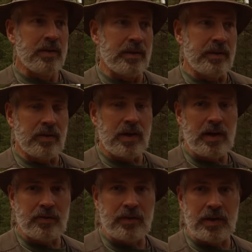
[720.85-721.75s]
you know,
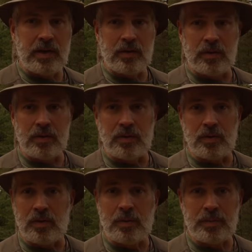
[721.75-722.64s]
half an hour
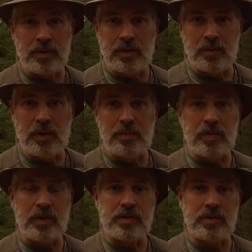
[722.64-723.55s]
or up to, at one
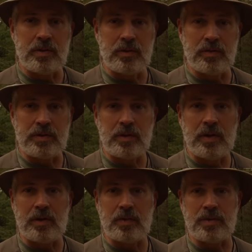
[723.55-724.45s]
point, over 2
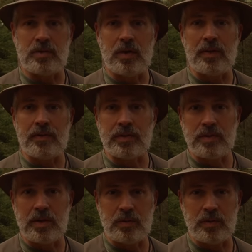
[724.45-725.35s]
hours driving
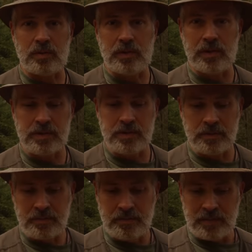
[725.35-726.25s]
to that workplace
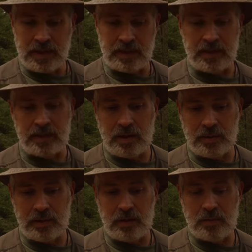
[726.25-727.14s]
and then
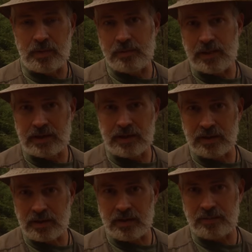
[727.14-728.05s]
coming home, but making
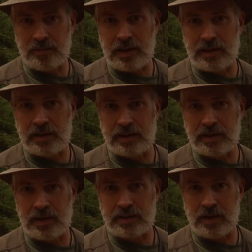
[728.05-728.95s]
enough money at
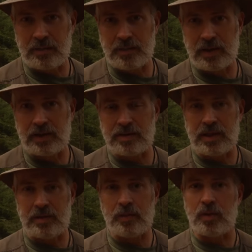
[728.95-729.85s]
that time that I could
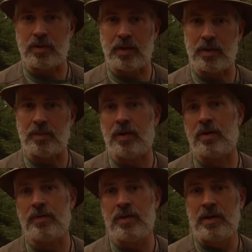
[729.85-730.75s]
take more time
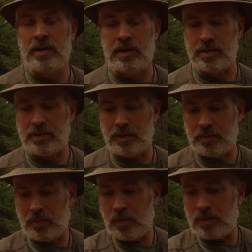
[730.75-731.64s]
off and
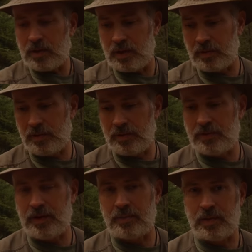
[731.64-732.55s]
spend more time with my
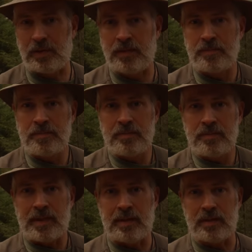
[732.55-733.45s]
family
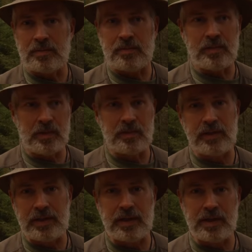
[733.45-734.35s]
on
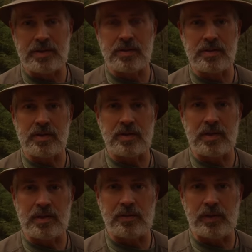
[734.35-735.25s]
vacations
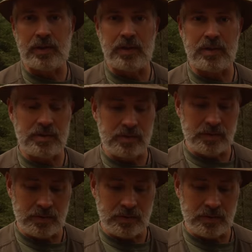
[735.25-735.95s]
and weekends and so